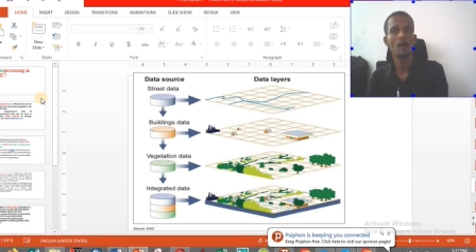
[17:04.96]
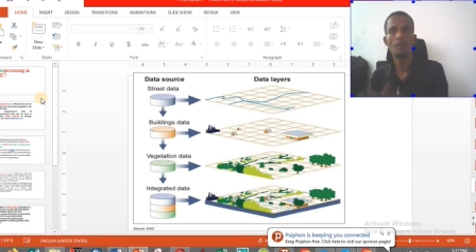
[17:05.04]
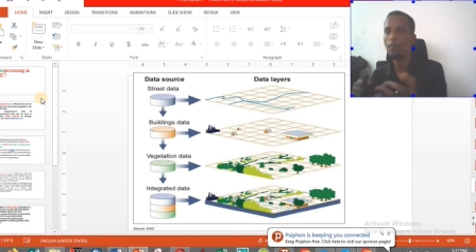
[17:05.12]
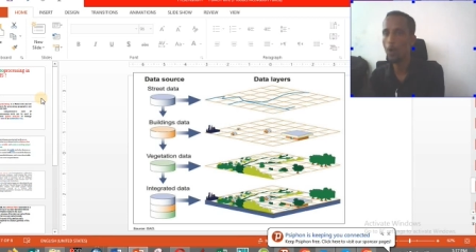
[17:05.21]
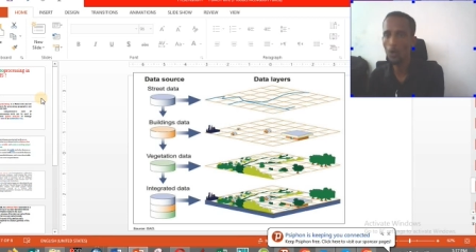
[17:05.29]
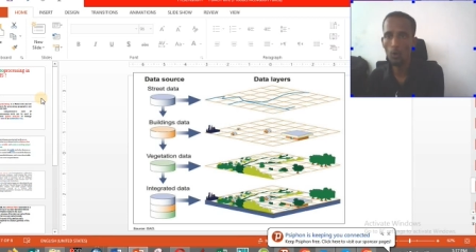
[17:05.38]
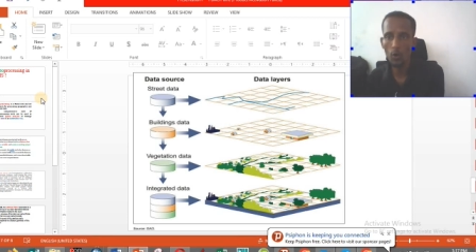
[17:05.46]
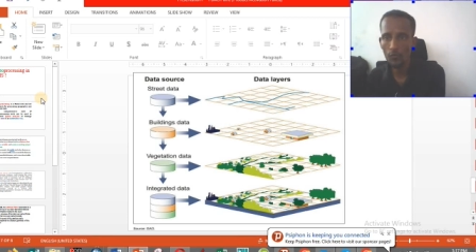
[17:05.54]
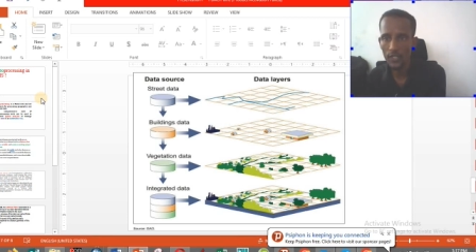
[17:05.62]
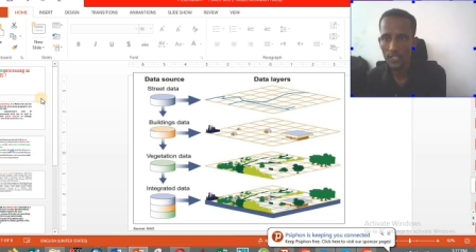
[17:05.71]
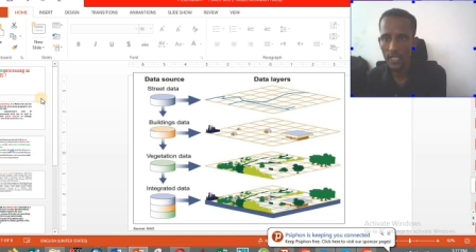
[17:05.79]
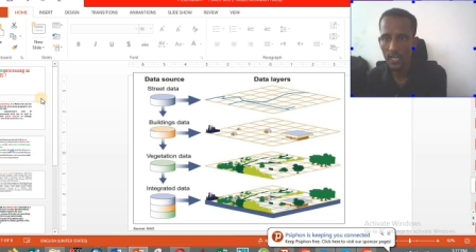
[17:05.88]
polygon
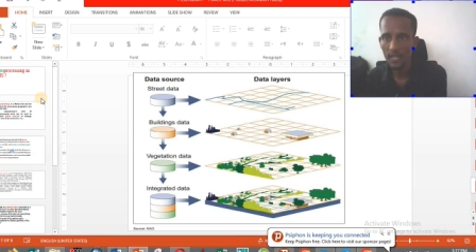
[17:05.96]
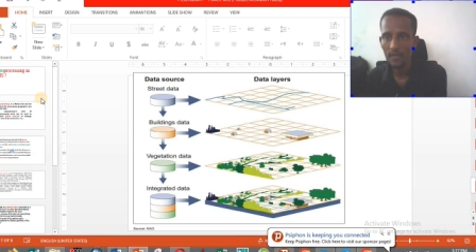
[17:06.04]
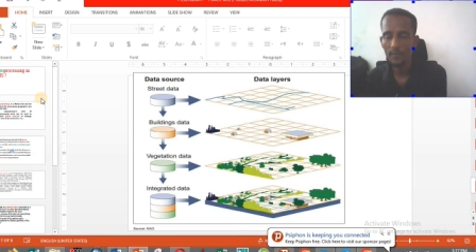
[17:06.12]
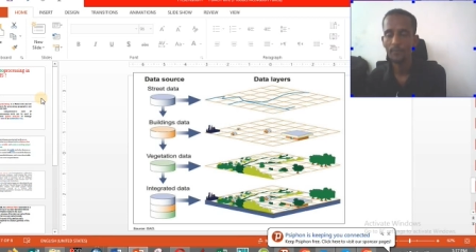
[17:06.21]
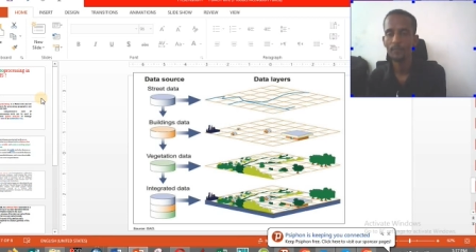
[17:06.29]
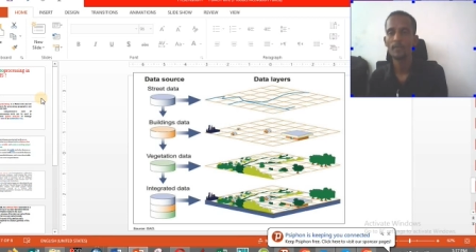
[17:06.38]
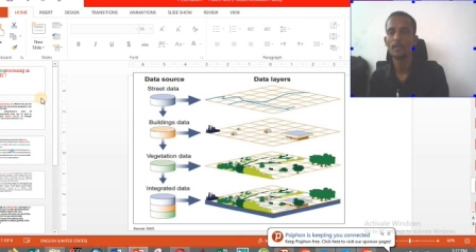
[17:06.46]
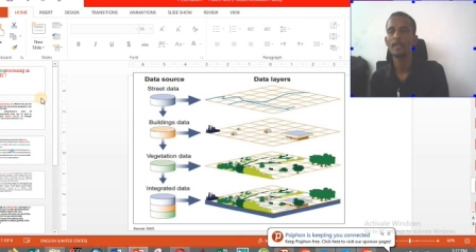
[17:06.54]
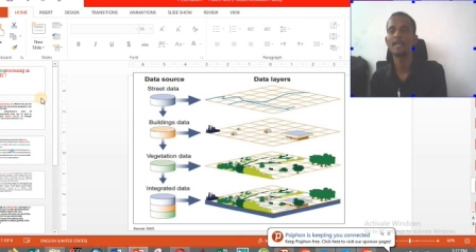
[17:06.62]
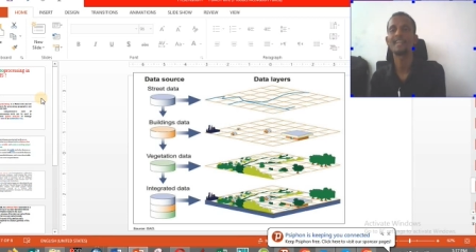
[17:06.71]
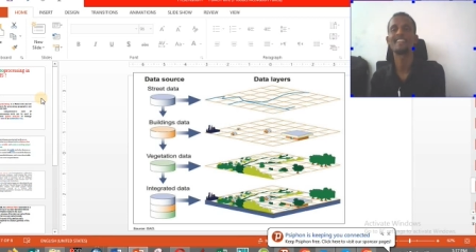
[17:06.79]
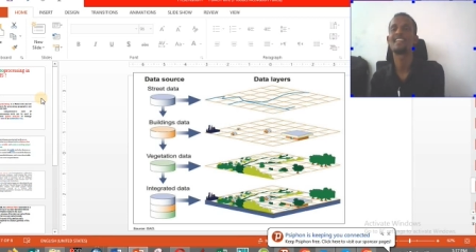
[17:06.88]
feature,
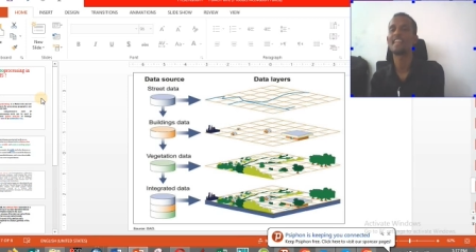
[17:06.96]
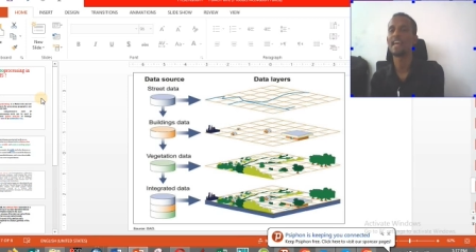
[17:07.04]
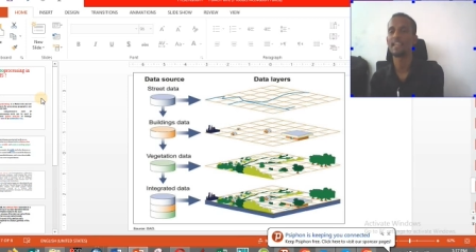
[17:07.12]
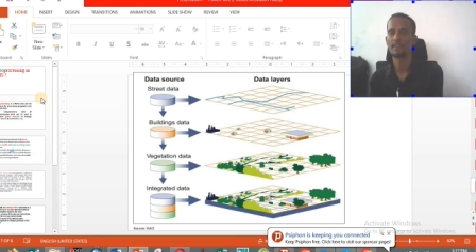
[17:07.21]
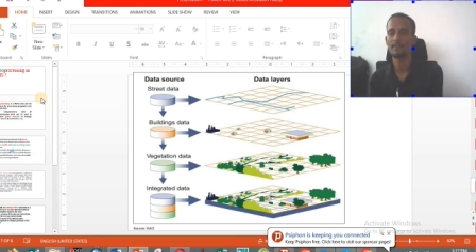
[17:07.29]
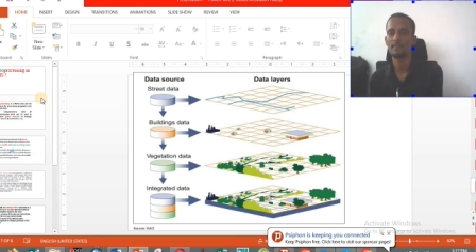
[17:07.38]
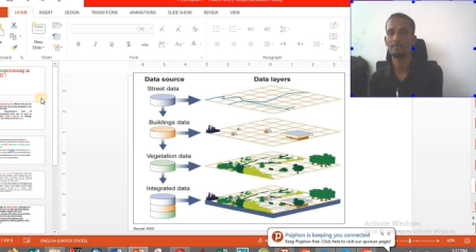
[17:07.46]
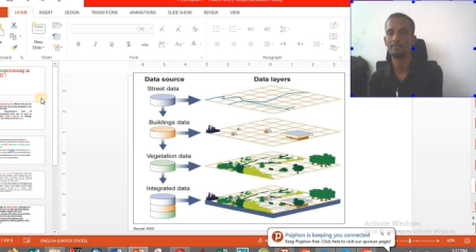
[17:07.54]
and the like.